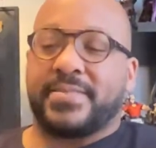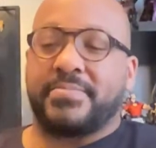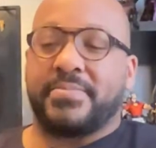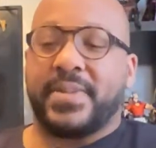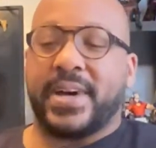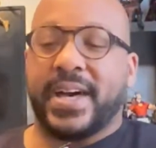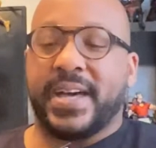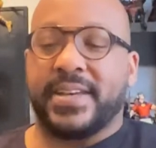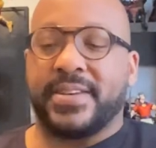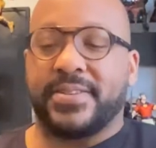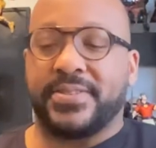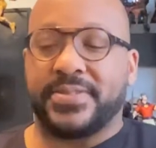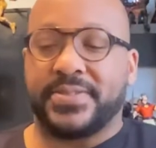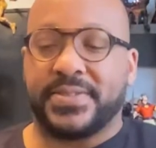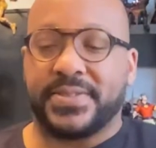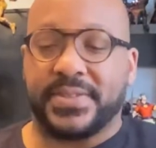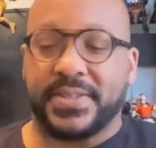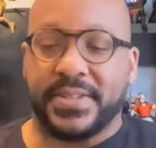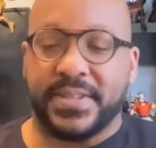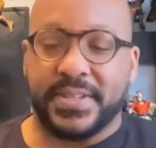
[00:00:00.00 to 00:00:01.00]
bio
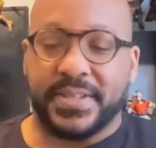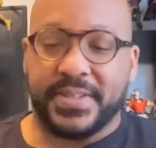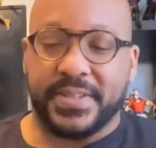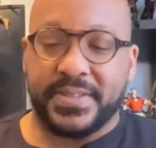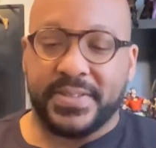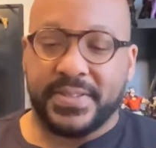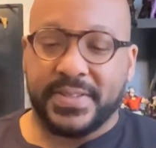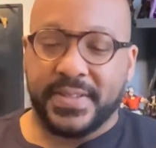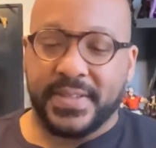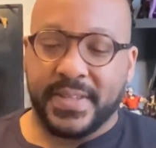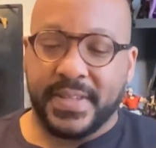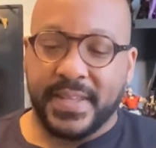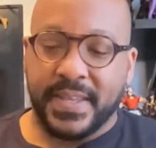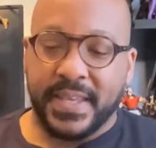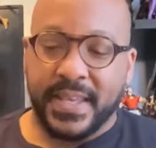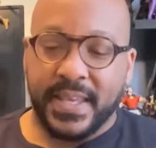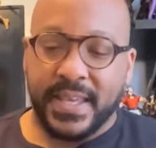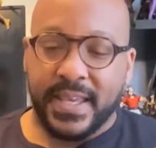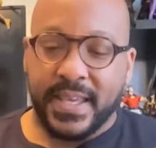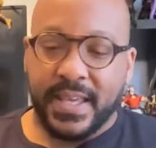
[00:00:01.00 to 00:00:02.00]
says,
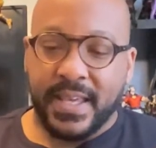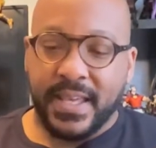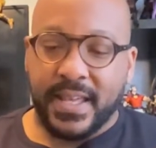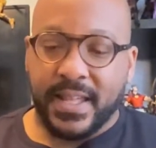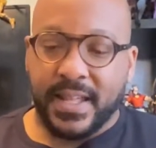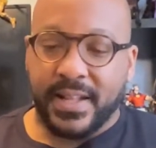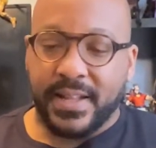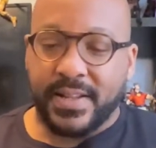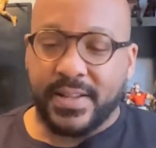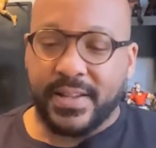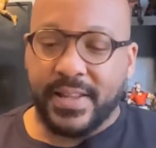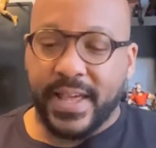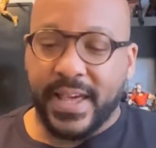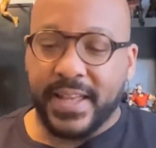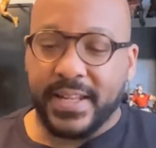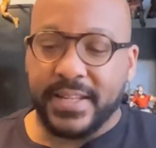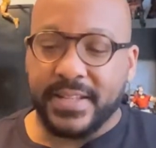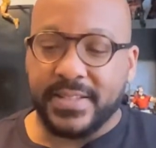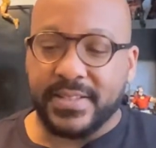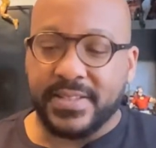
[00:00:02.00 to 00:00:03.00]

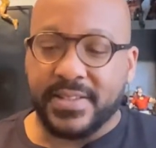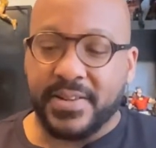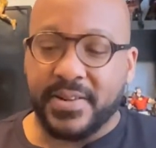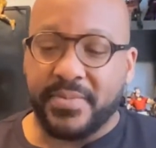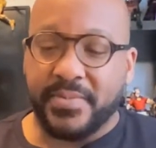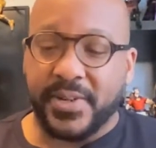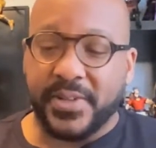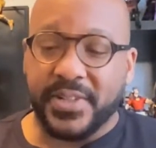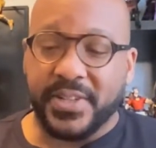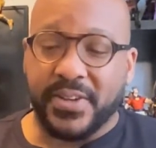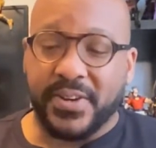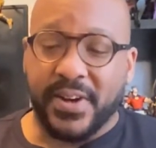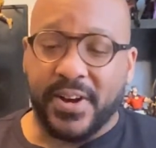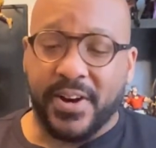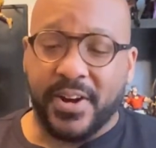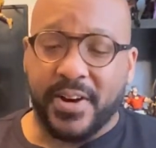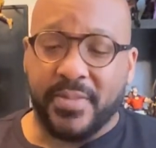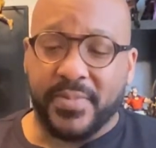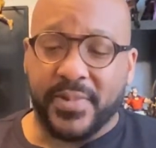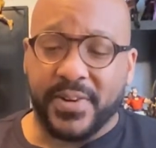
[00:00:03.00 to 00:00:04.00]
clad in the ceremonial
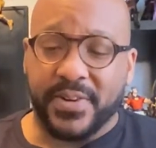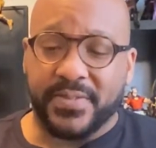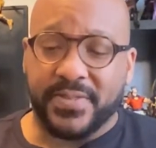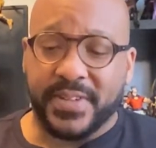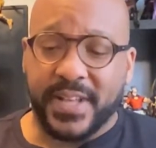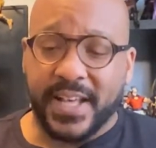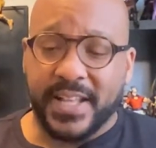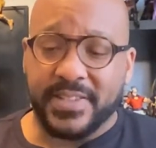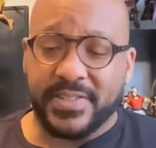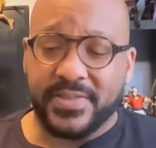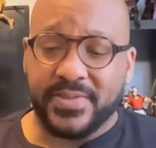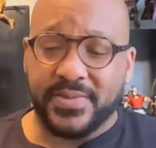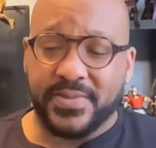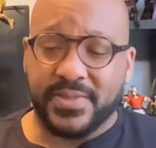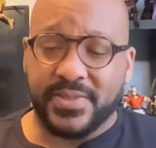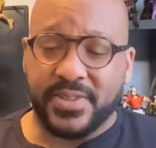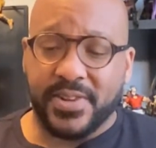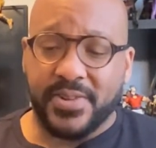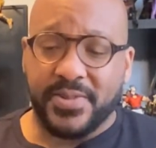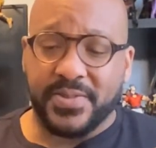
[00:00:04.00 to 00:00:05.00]
armor of Khonshu's
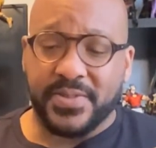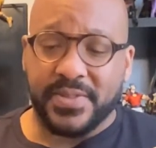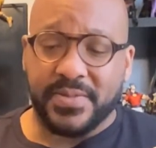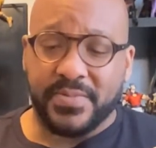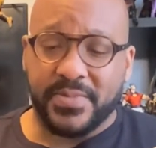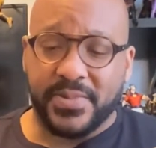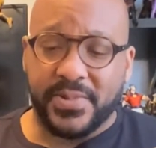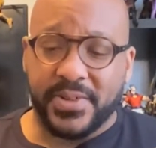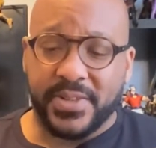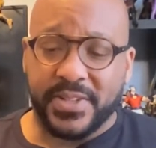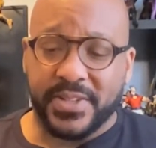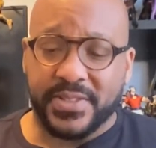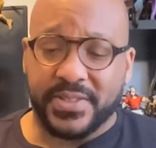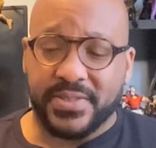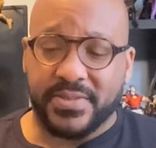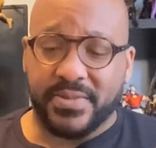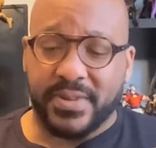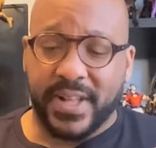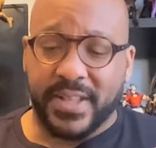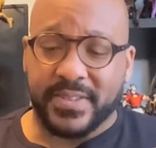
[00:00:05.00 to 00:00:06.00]
chosen warriors
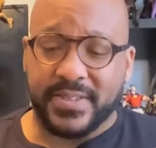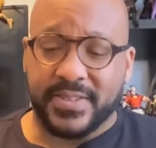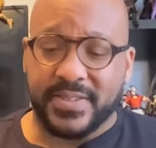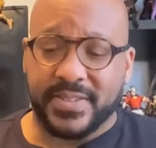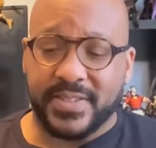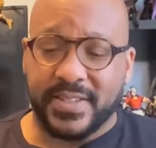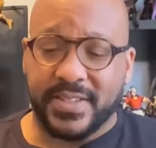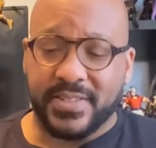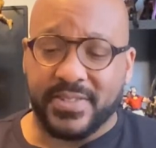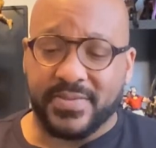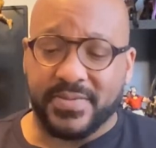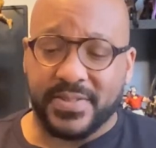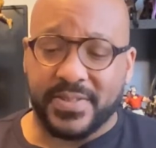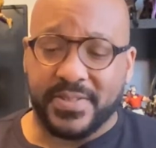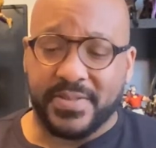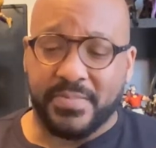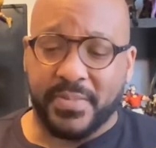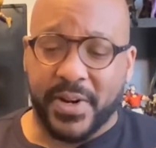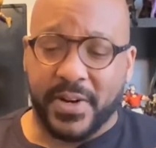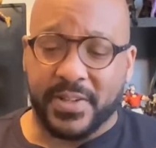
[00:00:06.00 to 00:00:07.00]
throughout the
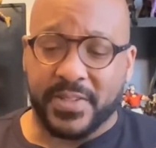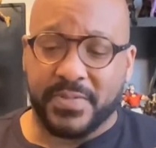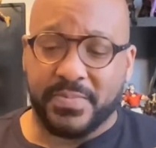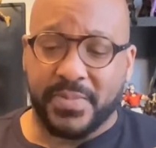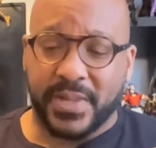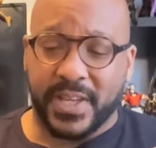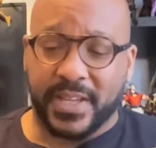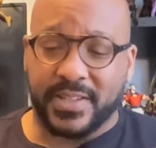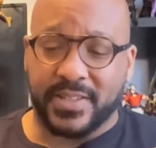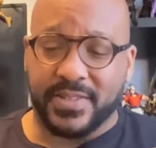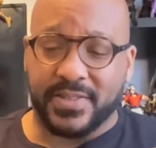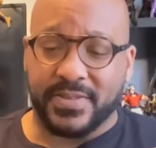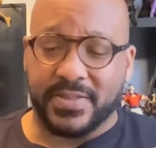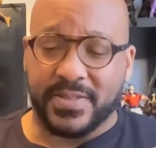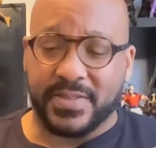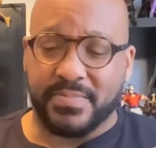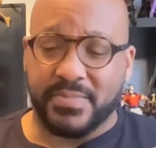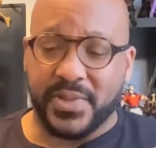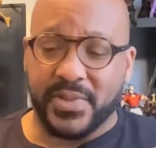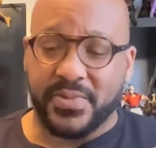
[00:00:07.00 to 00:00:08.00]
centuries, Mark Spector
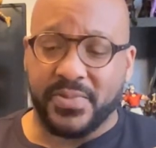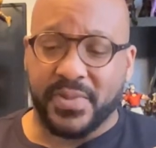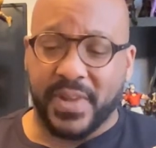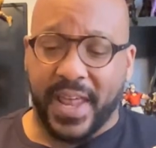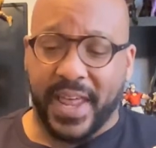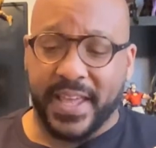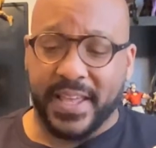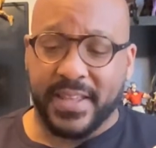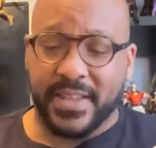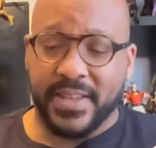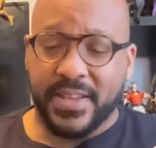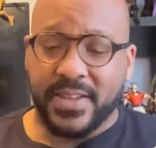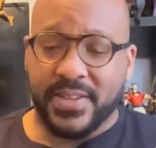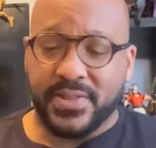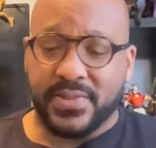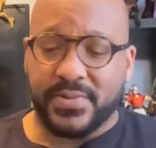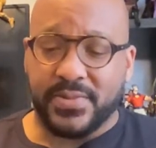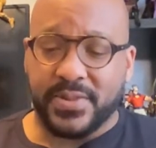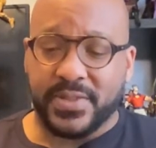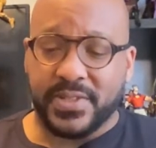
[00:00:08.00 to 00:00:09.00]
is Moon Knight,
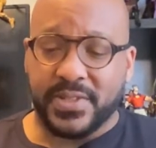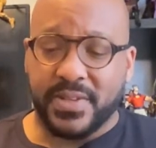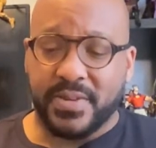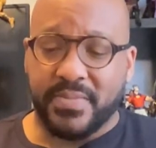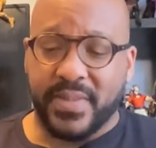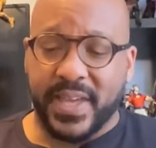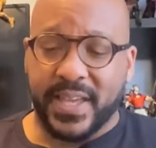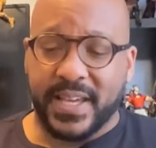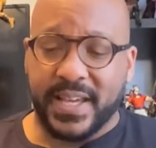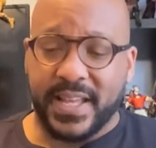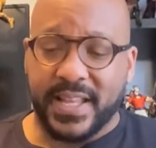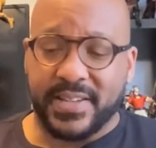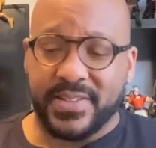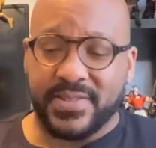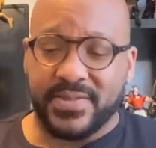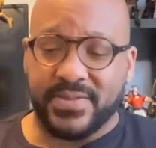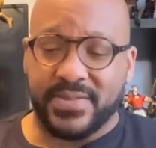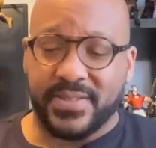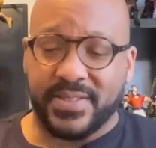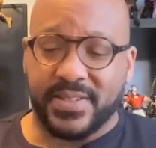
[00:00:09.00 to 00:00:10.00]
sworn to obey
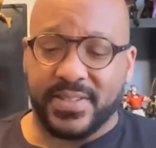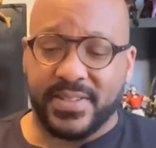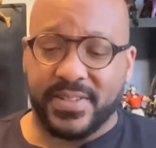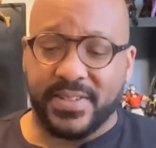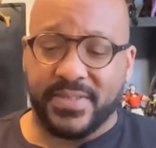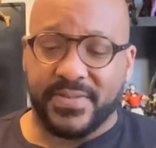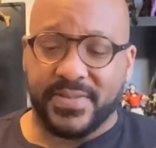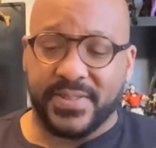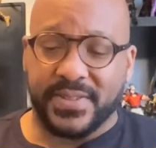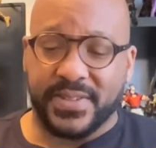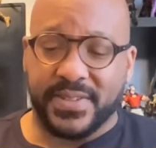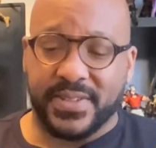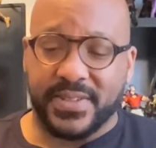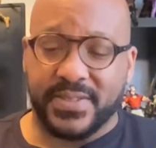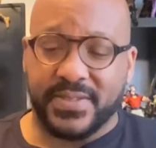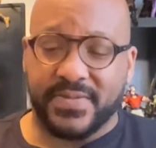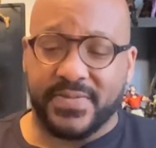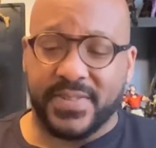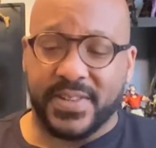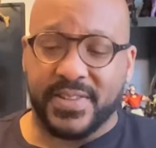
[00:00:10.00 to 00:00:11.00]
Khonshu and deliver
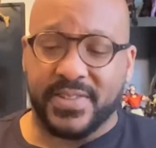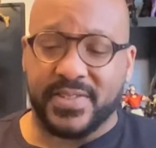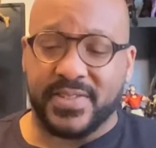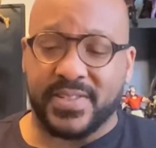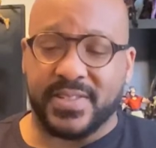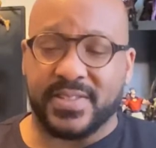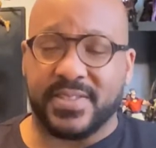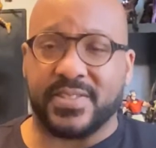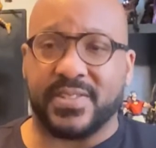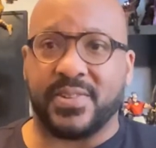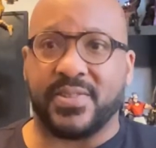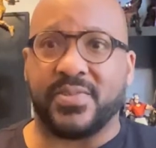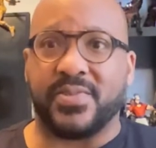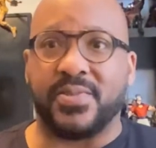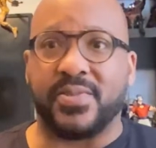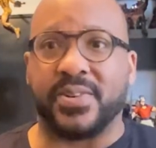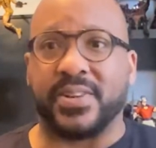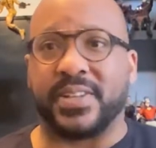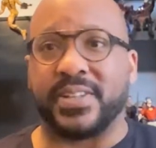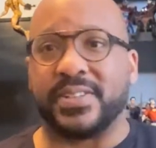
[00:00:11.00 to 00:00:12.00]
his vengeance
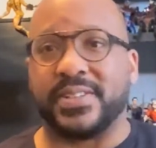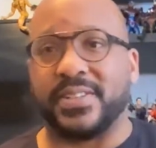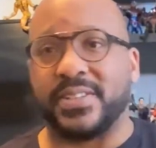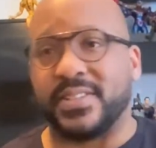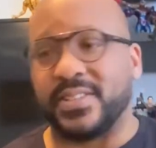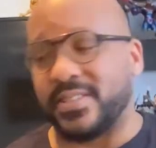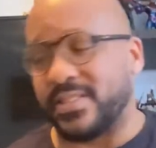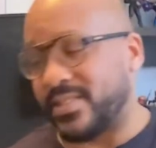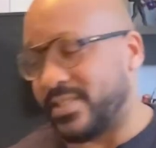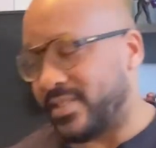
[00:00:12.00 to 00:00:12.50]
accordingly.